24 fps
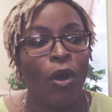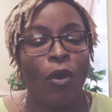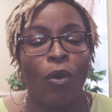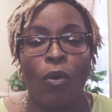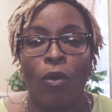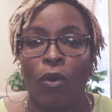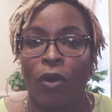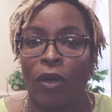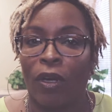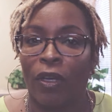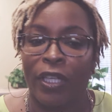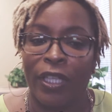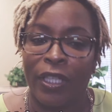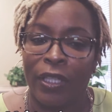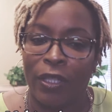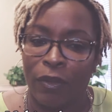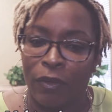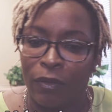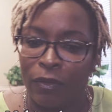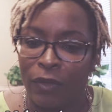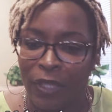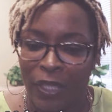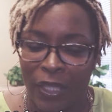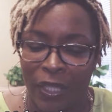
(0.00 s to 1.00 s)
Or, you
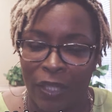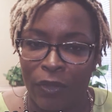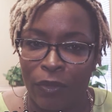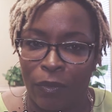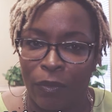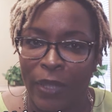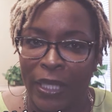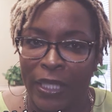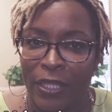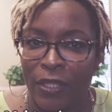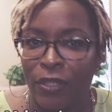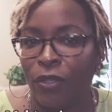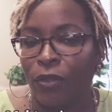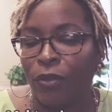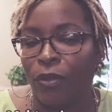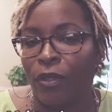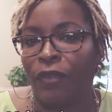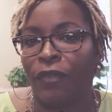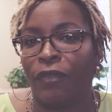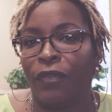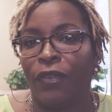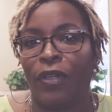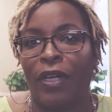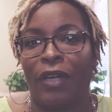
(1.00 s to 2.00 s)
know, the other way too,
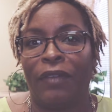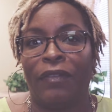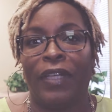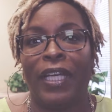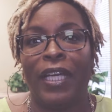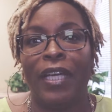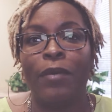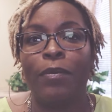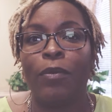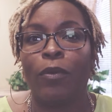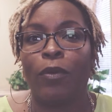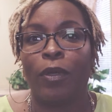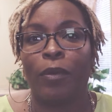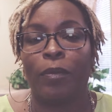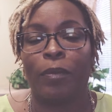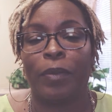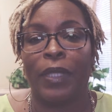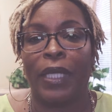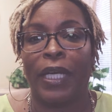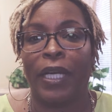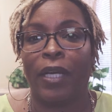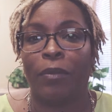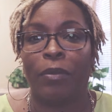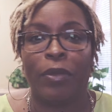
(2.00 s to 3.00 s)
if you have a keyboard
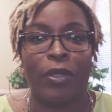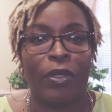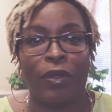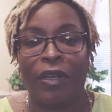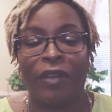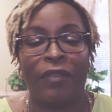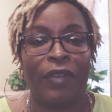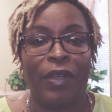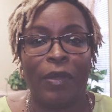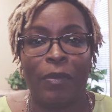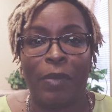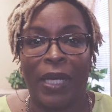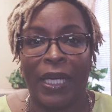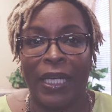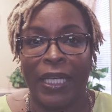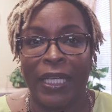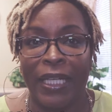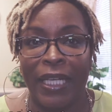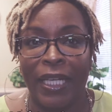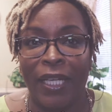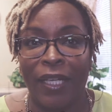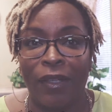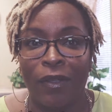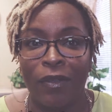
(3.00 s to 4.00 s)
player but you don't have
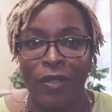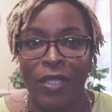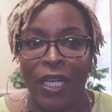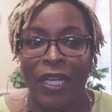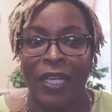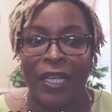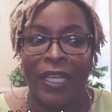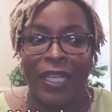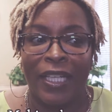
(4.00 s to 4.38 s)
anybody else,